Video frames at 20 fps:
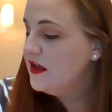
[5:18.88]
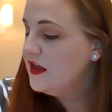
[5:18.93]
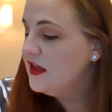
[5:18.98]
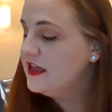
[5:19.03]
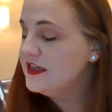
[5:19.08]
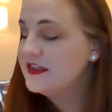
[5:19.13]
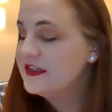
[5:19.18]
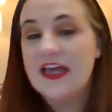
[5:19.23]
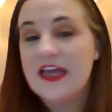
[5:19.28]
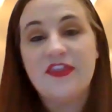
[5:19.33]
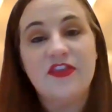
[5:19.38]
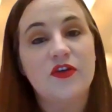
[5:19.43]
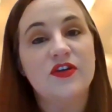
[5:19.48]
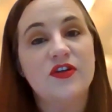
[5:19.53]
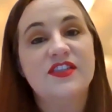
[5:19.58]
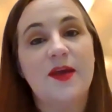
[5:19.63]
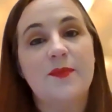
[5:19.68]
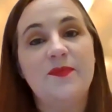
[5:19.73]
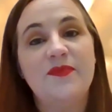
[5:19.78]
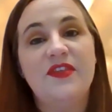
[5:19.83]
is that there's
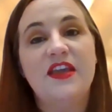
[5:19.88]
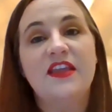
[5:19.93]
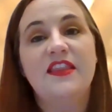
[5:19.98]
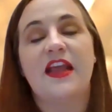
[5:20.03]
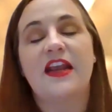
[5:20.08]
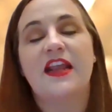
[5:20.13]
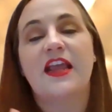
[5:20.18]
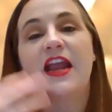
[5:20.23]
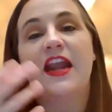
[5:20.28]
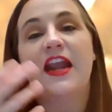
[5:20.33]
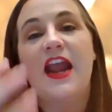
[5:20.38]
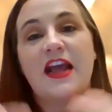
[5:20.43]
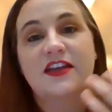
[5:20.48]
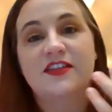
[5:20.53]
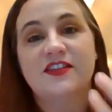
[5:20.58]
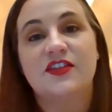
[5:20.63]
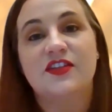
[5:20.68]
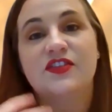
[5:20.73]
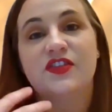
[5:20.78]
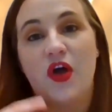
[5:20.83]
something that
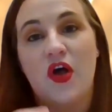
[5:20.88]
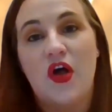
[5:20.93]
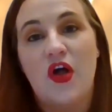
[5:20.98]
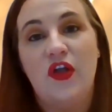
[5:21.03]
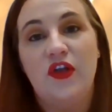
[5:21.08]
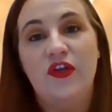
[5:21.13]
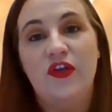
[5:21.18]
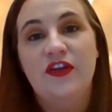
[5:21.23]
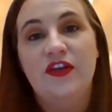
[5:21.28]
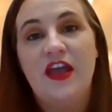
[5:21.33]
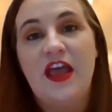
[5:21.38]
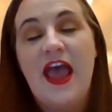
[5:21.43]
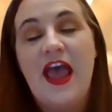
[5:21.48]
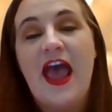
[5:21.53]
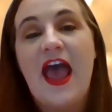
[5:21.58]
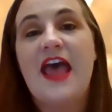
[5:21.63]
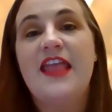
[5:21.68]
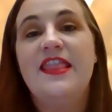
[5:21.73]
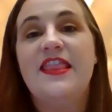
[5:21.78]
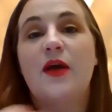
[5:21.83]
connects us all,
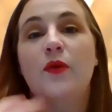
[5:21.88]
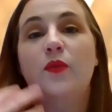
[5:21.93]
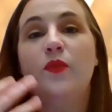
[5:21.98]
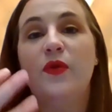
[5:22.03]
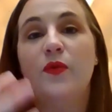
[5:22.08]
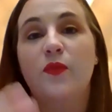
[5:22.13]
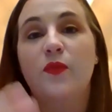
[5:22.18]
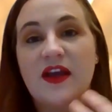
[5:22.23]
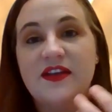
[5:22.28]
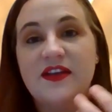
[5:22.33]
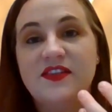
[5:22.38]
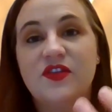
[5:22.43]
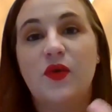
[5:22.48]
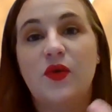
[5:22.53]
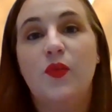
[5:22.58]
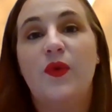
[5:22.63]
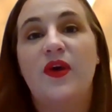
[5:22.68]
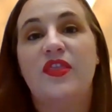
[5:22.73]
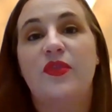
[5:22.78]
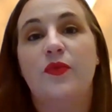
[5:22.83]
and that we
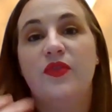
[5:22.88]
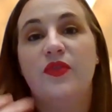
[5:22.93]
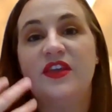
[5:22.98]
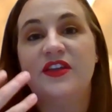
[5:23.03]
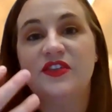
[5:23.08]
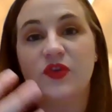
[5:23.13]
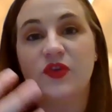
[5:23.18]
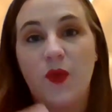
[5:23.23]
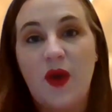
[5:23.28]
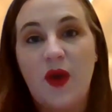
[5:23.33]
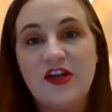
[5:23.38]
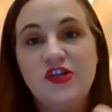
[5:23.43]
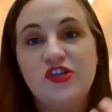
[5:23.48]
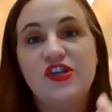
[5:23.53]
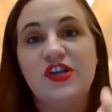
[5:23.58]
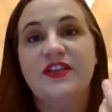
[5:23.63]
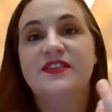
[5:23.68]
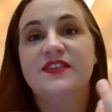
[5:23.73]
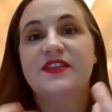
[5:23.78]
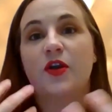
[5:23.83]
wrestle with these
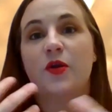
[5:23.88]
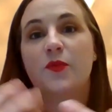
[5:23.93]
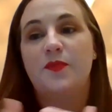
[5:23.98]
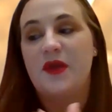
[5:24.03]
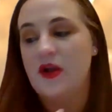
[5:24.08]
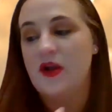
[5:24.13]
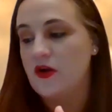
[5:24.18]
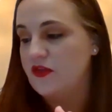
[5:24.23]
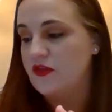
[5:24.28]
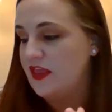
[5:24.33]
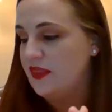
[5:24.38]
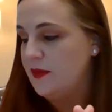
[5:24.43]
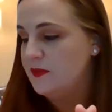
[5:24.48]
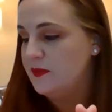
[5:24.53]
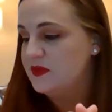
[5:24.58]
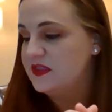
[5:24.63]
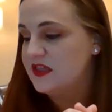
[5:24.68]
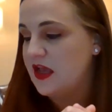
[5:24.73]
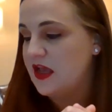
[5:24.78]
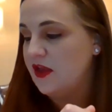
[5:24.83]
questions that are bigger than
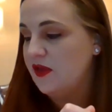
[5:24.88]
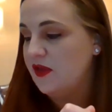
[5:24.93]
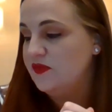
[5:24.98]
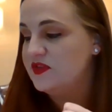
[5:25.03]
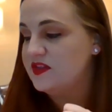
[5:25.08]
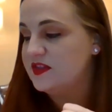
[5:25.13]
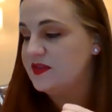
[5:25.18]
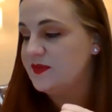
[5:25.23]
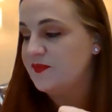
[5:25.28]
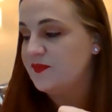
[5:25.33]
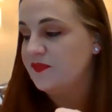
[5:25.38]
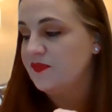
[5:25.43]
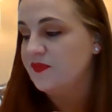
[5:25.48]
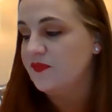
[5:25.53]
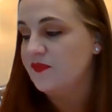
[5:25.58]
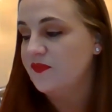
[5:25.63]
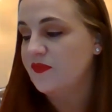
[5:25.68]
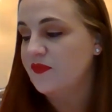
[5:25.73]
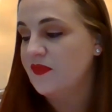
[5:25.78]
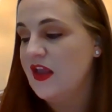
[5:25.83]
themselves.
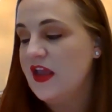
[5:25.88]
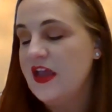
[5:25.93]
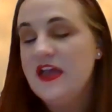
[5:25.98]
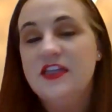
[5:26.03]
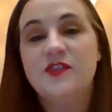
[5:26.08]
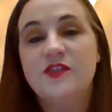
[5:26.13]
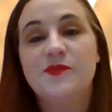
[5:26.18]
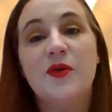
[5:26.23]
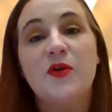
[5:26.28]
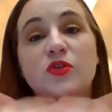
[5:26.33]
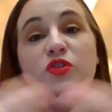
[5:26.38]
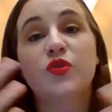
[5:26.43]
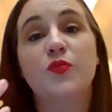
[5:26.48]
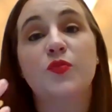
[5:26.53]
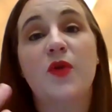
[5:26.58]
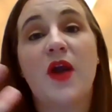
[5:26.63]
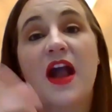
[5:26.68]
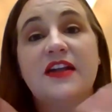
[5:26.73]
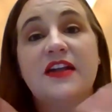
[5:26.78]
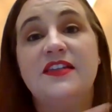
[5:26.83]
Spiritual
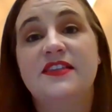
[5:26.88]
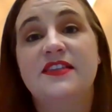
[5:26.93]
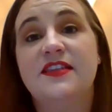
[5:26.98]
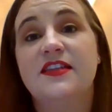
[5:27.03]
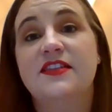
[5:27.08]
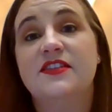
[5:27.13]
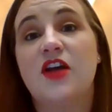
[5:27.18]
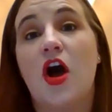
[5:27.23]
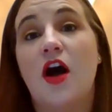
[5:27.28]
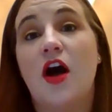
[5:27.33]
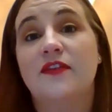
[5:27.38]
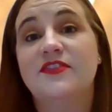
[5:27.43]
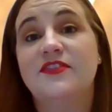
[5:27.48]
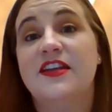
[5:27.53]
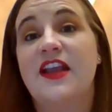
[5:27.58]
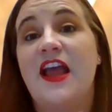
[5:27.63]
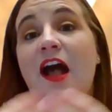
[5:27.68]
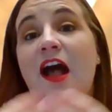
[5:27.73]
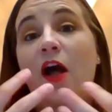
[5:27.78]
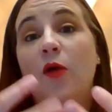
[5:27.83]
practices often
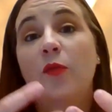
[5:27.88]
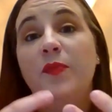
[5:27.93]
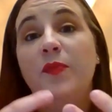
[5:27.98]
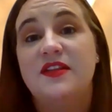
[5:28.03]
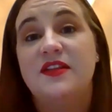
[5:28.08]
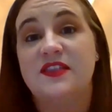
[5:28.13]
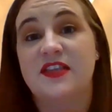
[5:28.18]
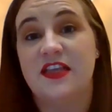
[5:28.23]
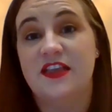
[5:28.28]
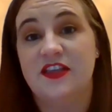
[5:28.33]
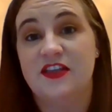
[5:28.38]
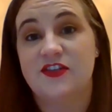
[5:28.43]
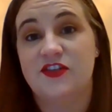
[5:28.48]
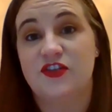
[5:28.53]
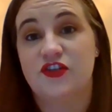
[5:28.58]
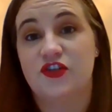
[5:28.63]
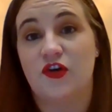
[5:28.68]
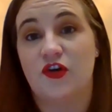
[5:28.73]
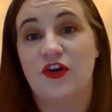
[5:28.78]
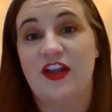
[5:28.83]
help us in this
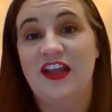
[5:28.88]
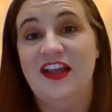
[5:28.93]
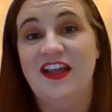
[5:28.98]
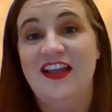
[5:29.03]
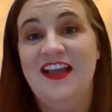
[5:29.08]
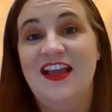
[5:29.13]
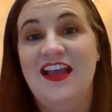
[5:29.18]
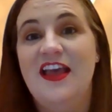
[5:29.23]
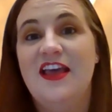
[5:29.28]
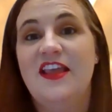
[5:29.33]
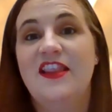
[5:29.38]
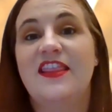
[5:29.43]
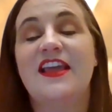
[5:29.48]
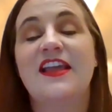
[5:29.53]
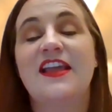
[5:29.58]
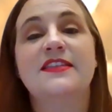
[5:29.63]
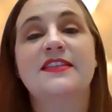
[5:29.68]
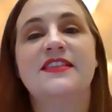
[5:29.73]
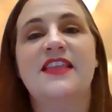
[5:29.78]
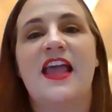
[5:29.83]
journey,
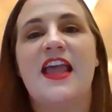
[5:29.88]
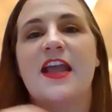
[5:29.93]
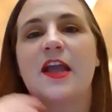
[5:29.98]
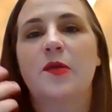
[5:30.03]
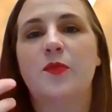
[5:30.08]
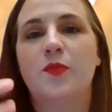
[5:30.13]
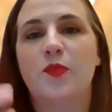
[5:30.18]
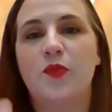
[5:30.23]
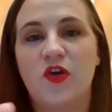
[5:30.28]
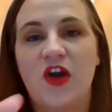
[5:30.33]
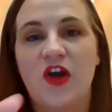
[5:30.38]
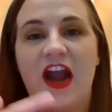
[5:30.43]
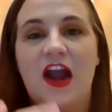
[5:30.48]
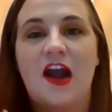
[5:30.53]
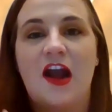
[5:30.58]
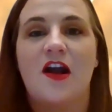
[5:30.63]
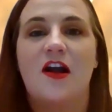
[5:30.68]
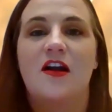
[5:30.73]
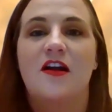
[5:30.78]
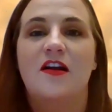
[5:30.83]
things like
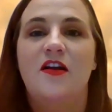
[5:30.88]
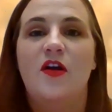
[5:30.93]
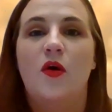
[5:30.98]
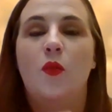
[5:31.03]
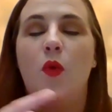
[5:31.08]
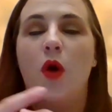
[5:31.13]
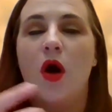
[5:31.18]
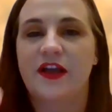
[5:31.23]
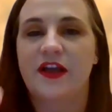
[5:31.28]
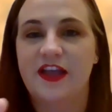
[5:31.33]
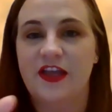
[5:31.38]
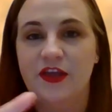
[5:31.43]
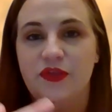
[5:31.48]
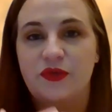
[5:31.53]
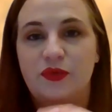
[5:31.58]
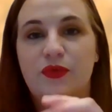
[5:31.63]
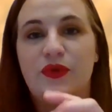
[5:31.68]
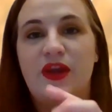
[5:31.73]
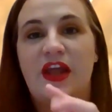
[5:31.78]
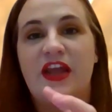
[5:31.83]
prayer, walking
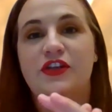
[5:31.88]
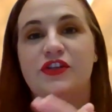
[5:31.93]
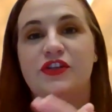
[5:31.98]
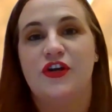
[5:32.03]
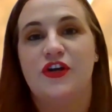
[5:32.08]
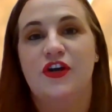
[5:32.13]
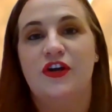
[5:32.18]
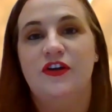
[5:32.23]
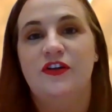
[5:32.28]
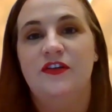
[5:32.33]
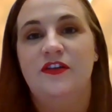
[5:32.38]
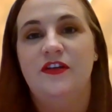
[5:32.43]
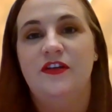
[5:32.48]
through nature.